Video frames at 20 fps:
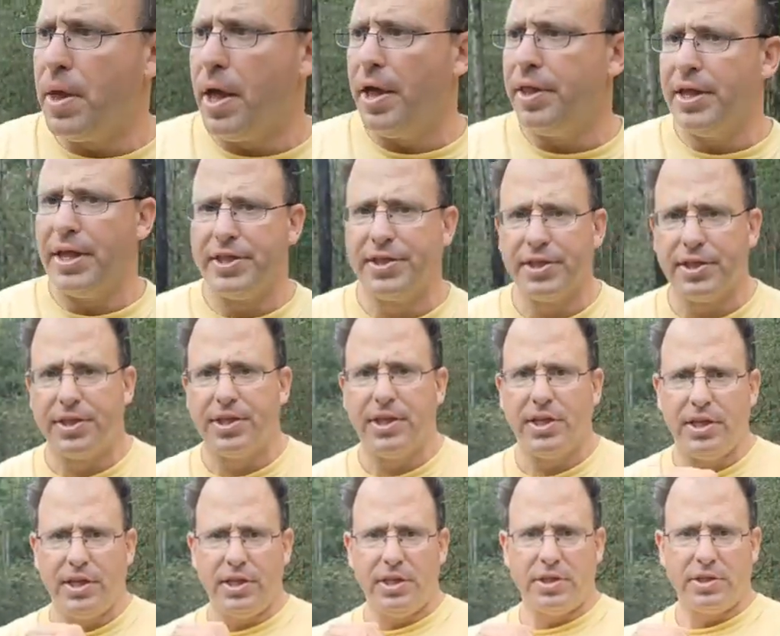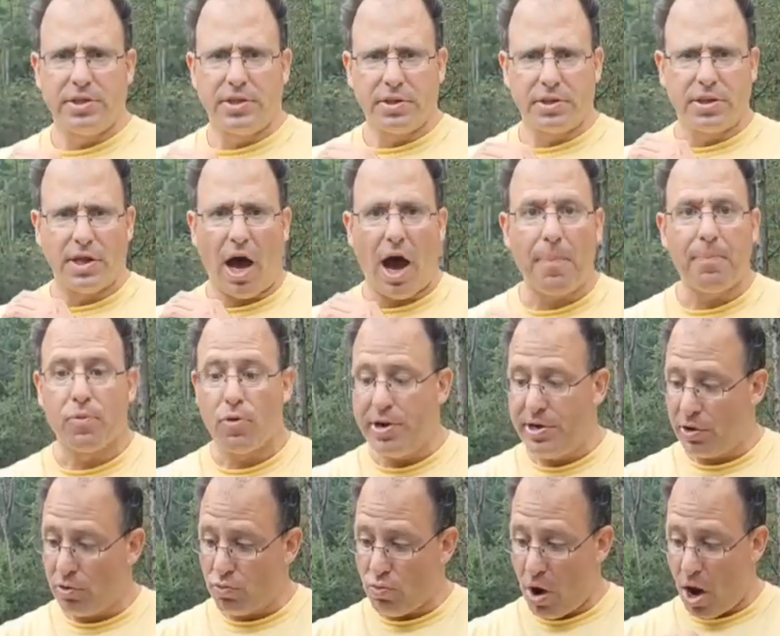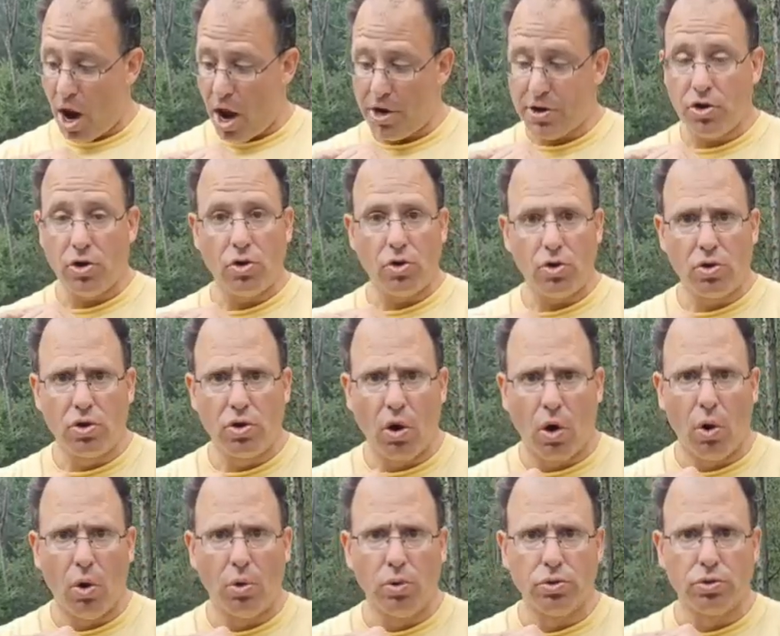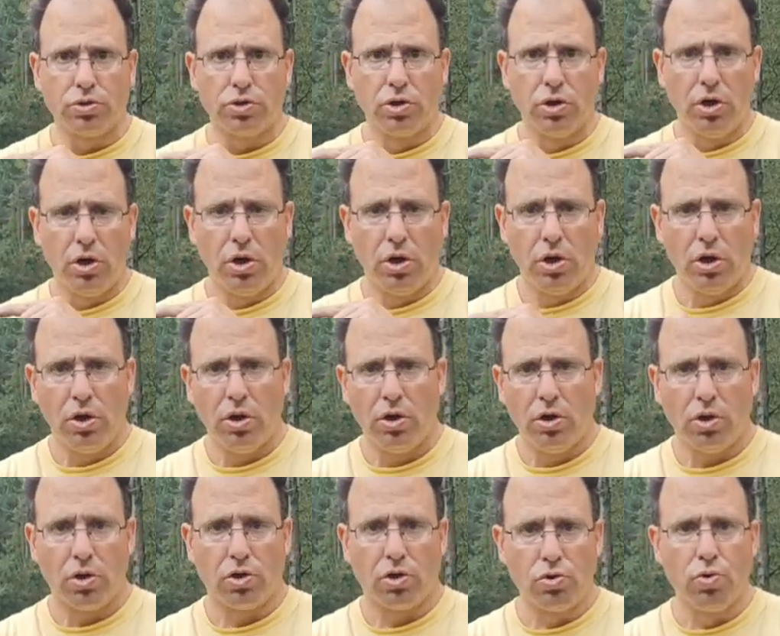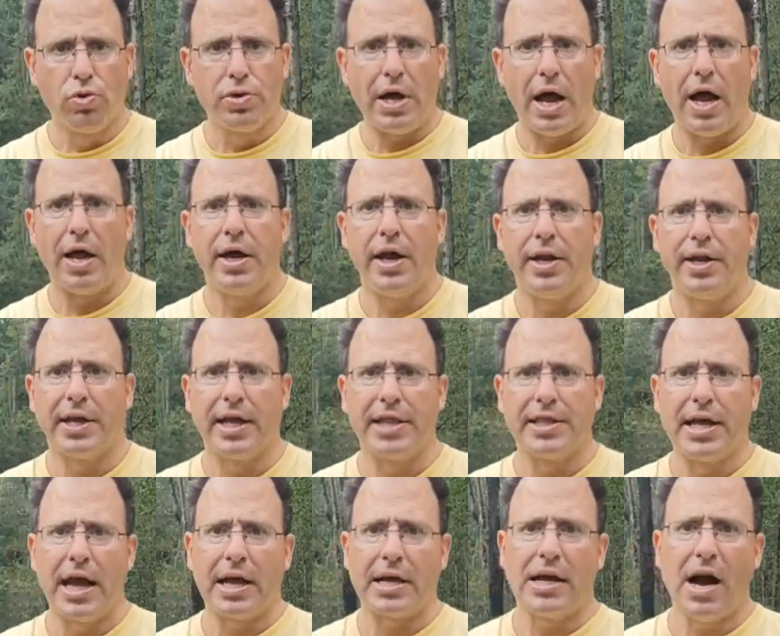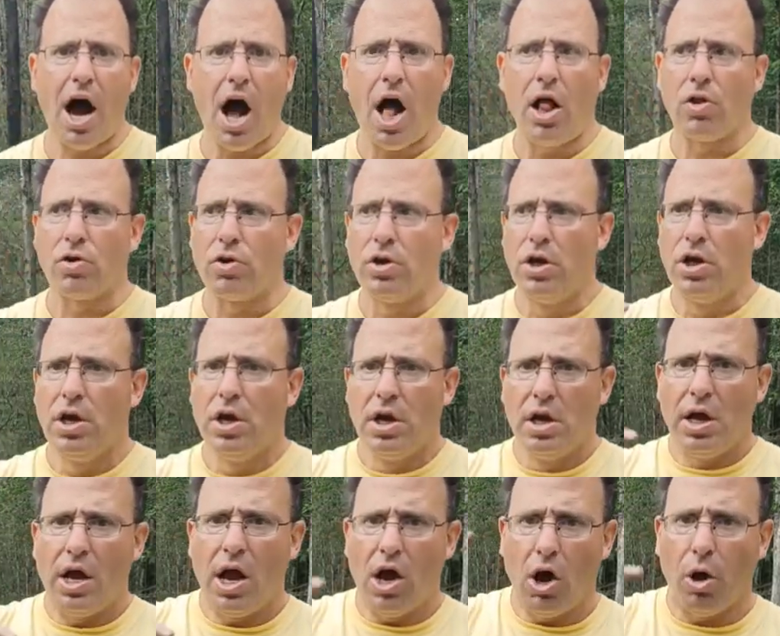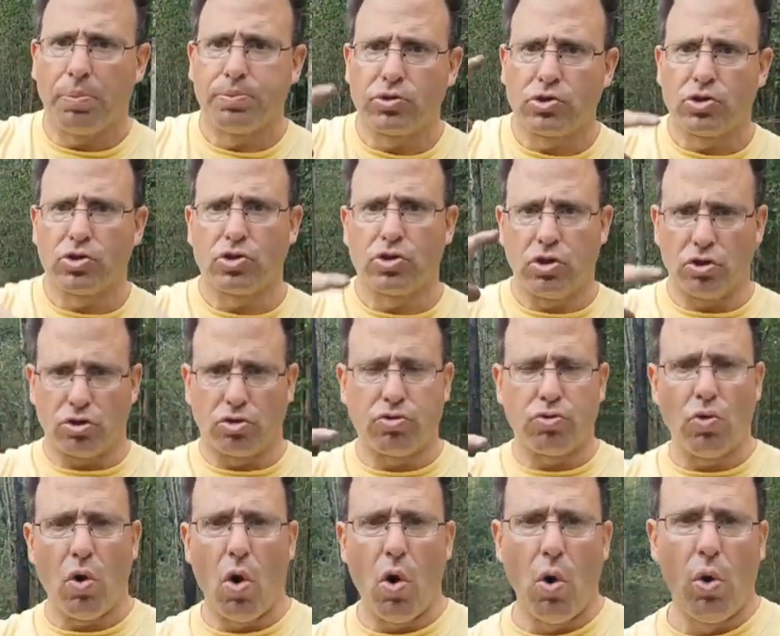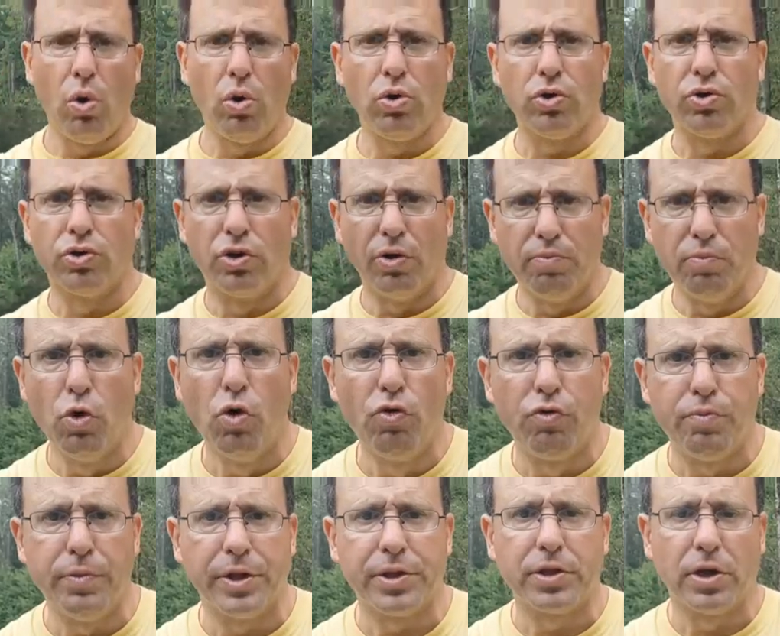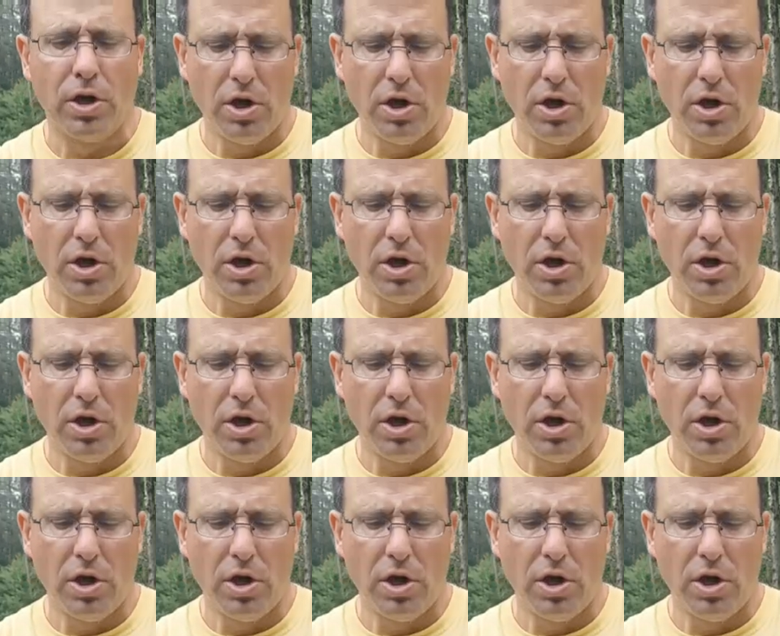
then the operating rod goes through that, and again that collar helps control the movement